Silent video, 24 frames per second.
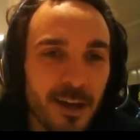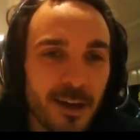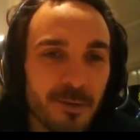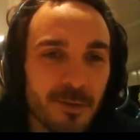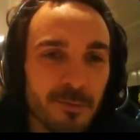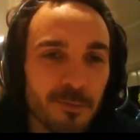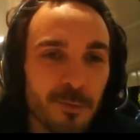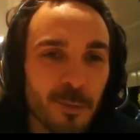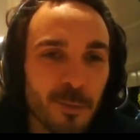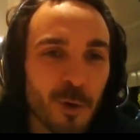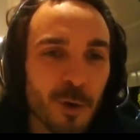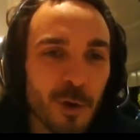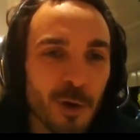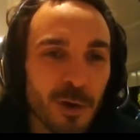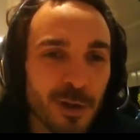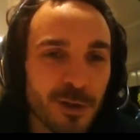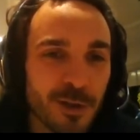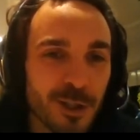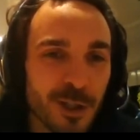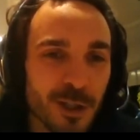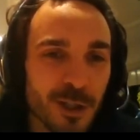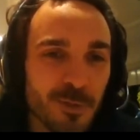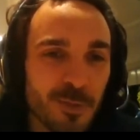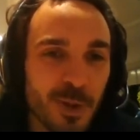more
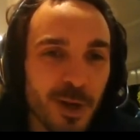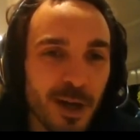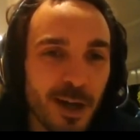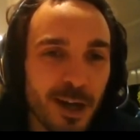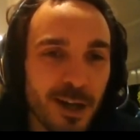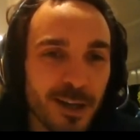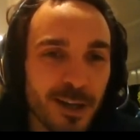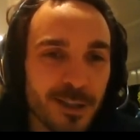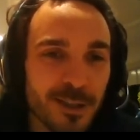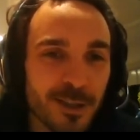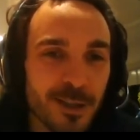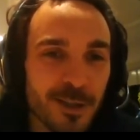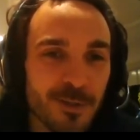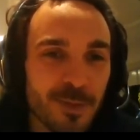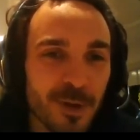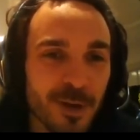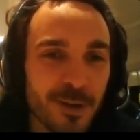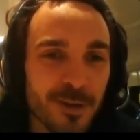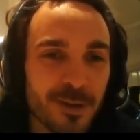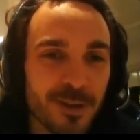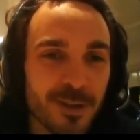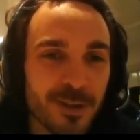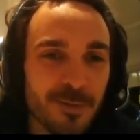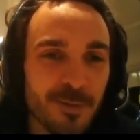than just plants? I
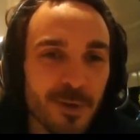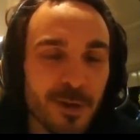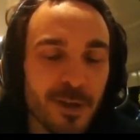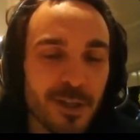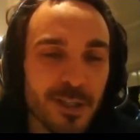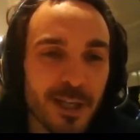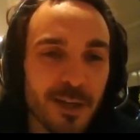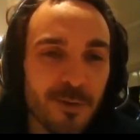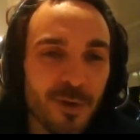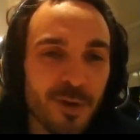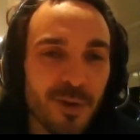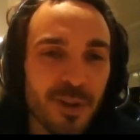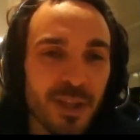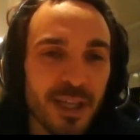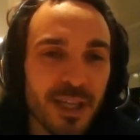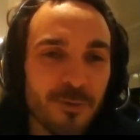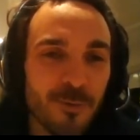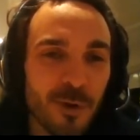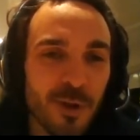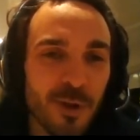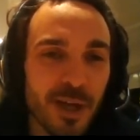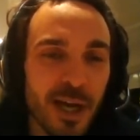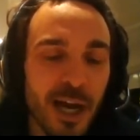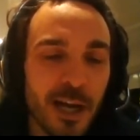suppose like with
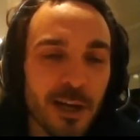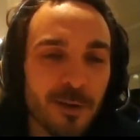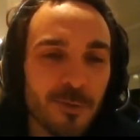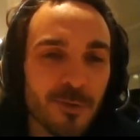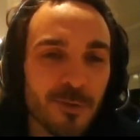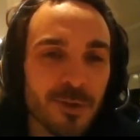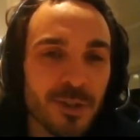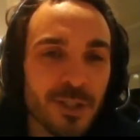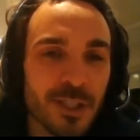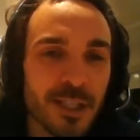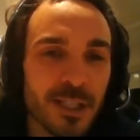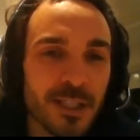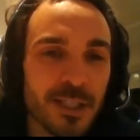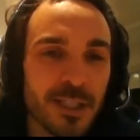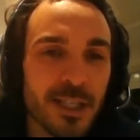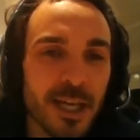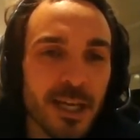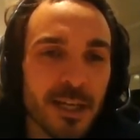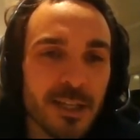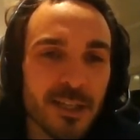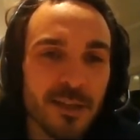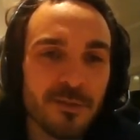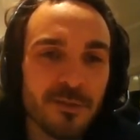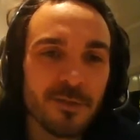the animals these
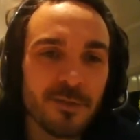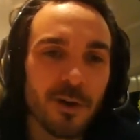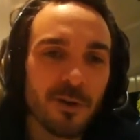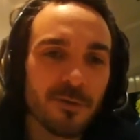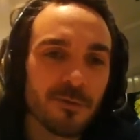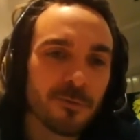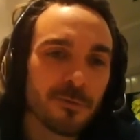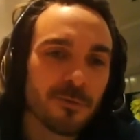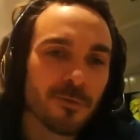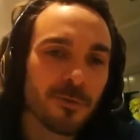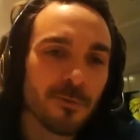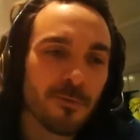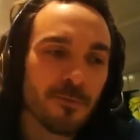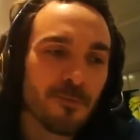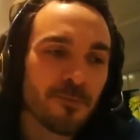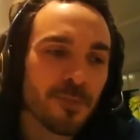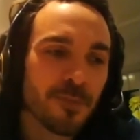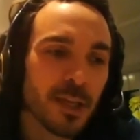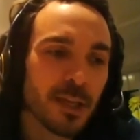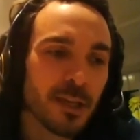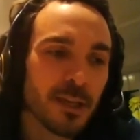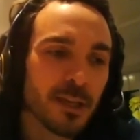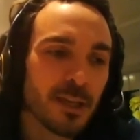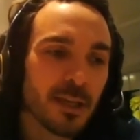days, they've gone from,
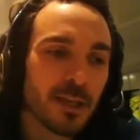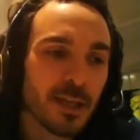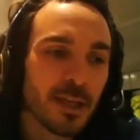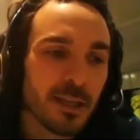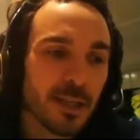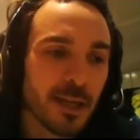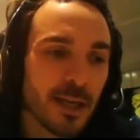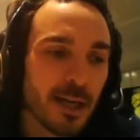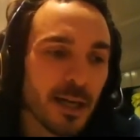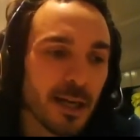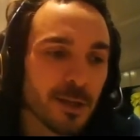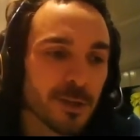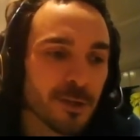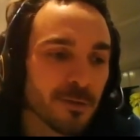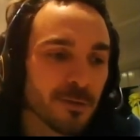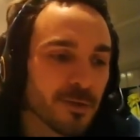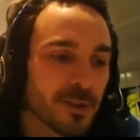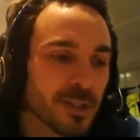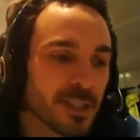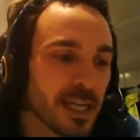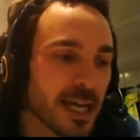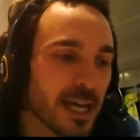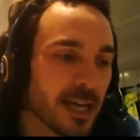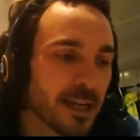in the last sort
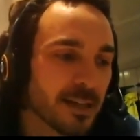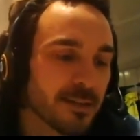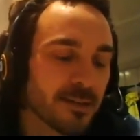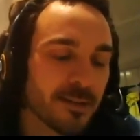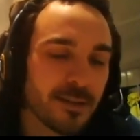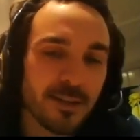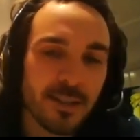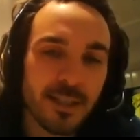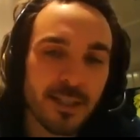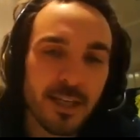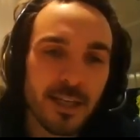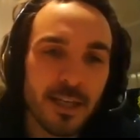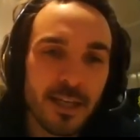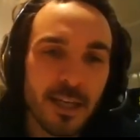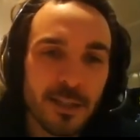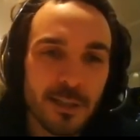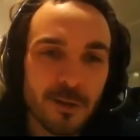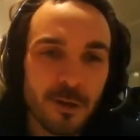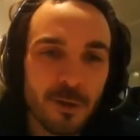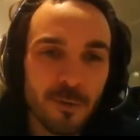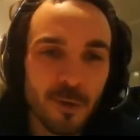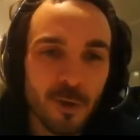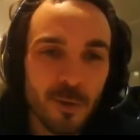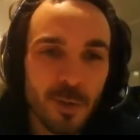of 10 years, a
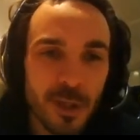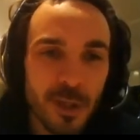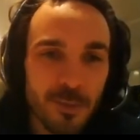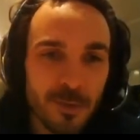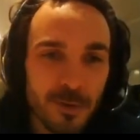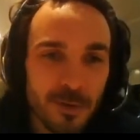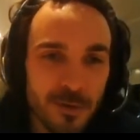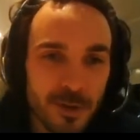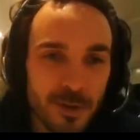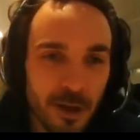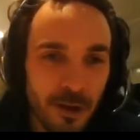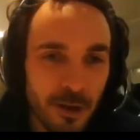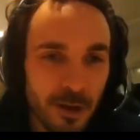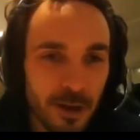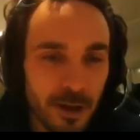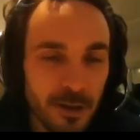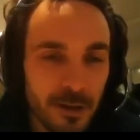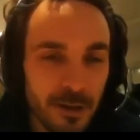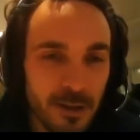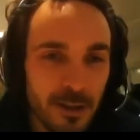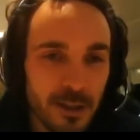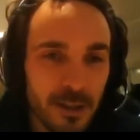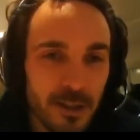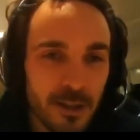lot more people are
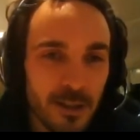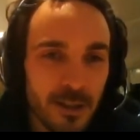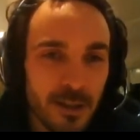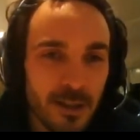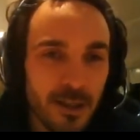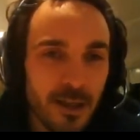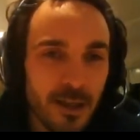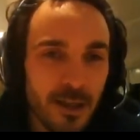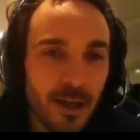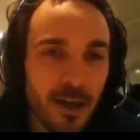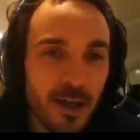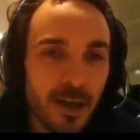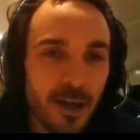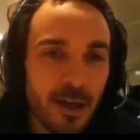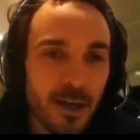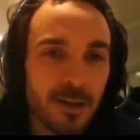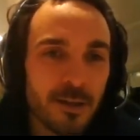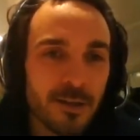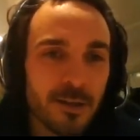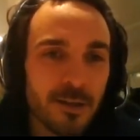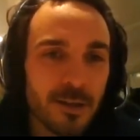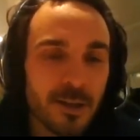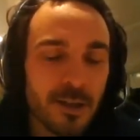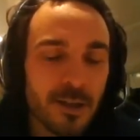going
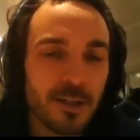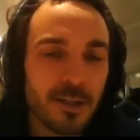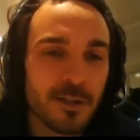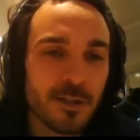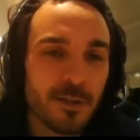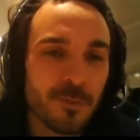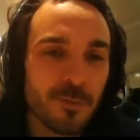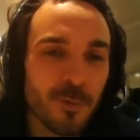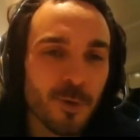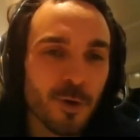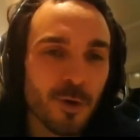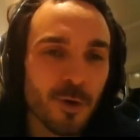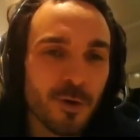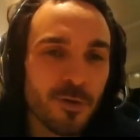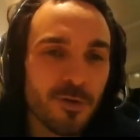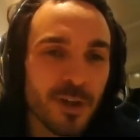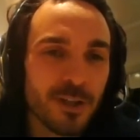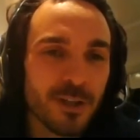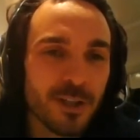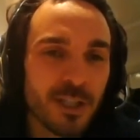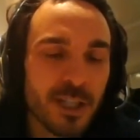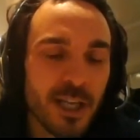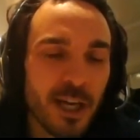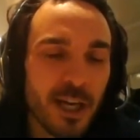into more
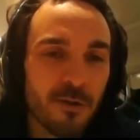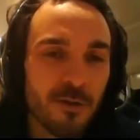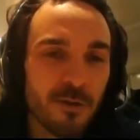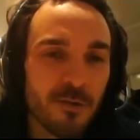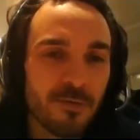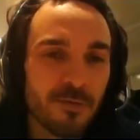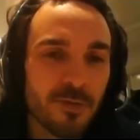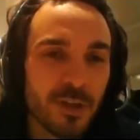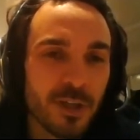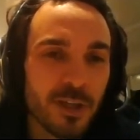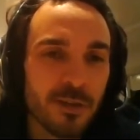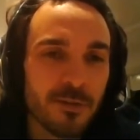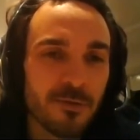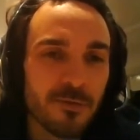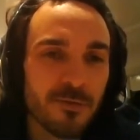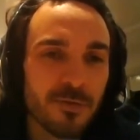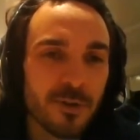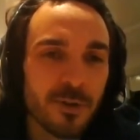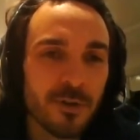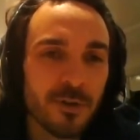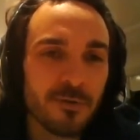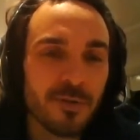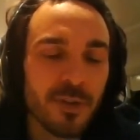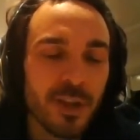vegetarian and vegan
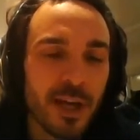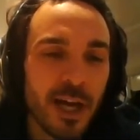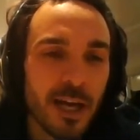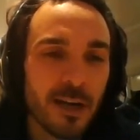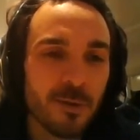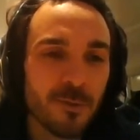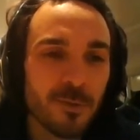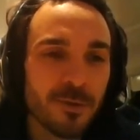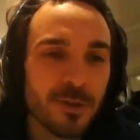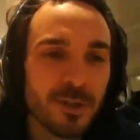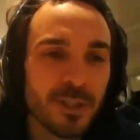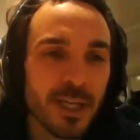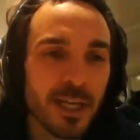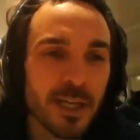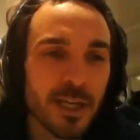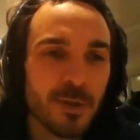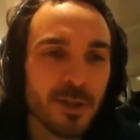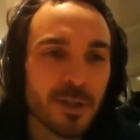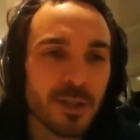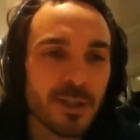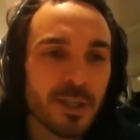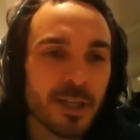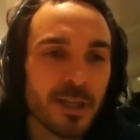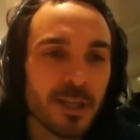for the animals' sake,
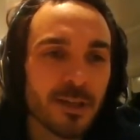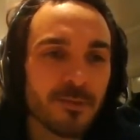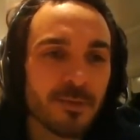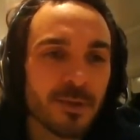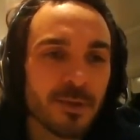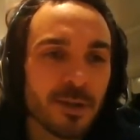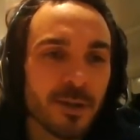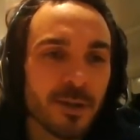because they